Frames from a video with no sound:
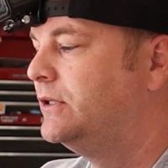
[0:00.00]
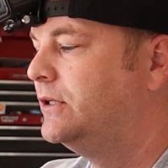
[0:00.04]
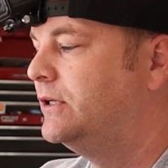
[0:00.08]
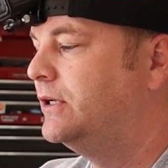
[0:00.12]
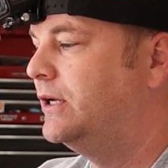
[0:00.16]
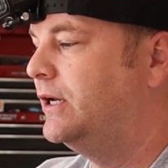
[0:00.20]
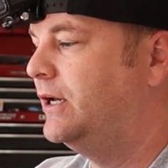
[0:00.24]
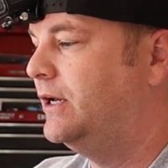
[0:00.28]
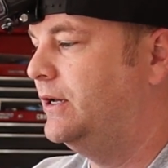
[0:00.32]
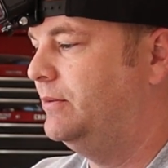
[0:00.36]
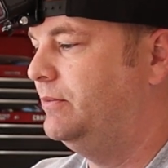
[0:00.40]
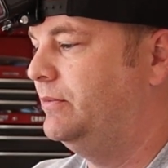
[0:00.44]

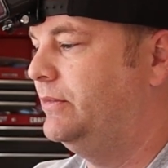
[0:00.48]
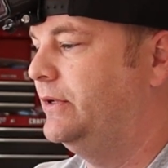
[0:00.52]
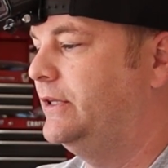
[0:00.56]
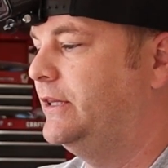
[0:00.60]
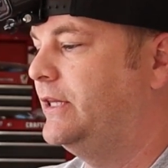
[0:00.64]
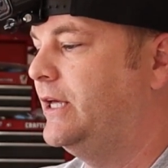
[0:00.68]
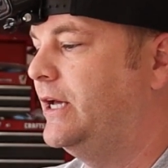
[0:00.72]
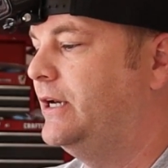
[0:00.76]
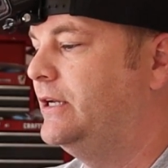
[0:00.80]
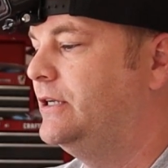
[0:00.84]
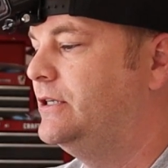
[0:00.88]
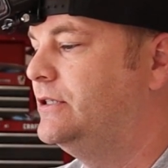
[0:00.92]

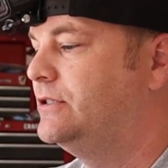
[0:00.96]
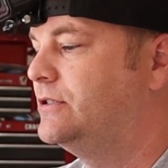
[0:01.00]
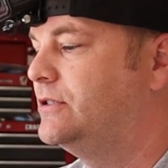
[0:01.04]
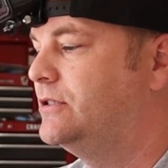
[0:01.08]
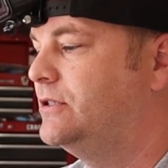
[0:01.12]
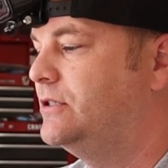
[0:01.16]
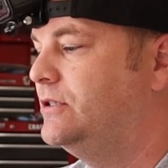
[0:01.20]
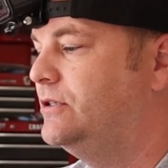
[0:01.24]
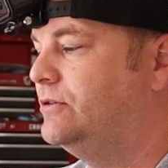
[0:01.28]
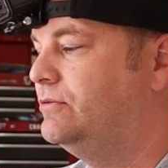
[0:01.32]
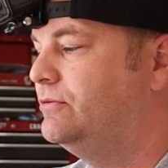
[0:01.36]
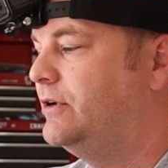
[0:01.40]
But that is
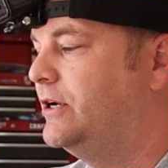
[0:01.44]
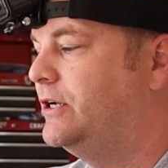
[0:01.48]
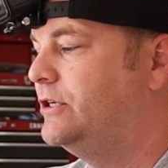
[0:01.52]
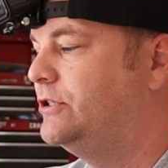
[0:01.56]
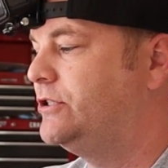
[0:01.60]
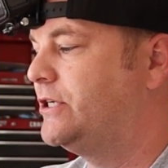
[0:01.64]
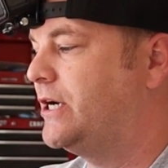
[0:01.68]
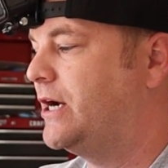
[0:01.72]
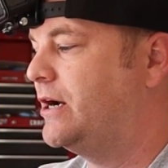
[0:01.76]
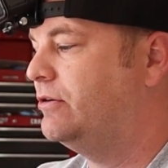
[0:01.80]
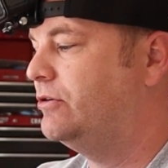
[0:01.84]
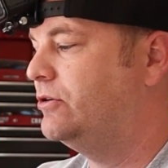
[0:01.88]
the
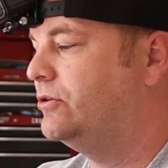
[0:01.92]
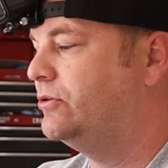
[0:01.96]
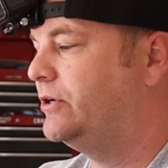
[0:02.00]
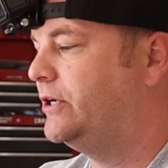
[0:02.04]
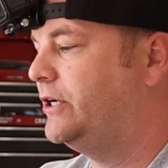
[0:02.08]
red gyro